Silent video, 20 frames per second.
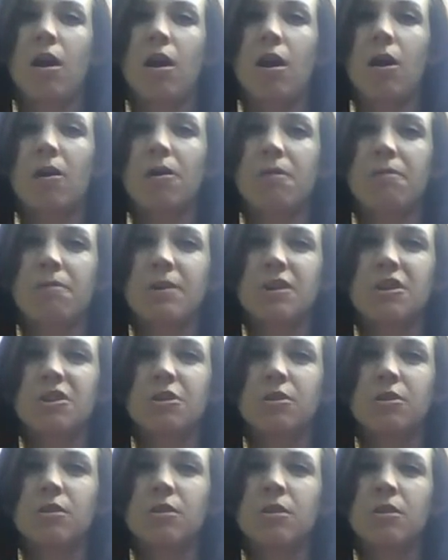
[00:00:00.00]

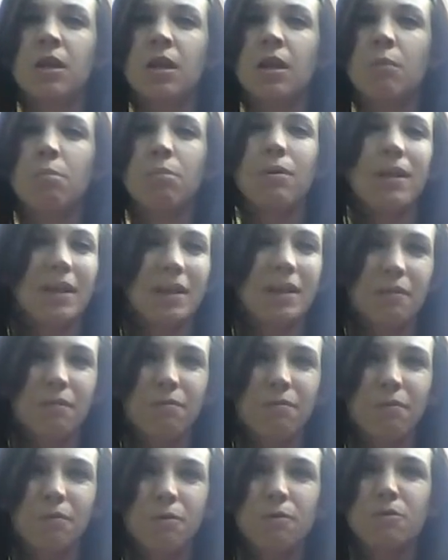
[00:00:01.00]
artificial plant
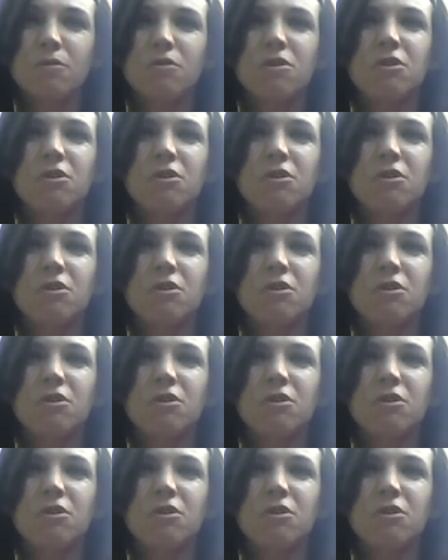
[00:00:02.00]
food,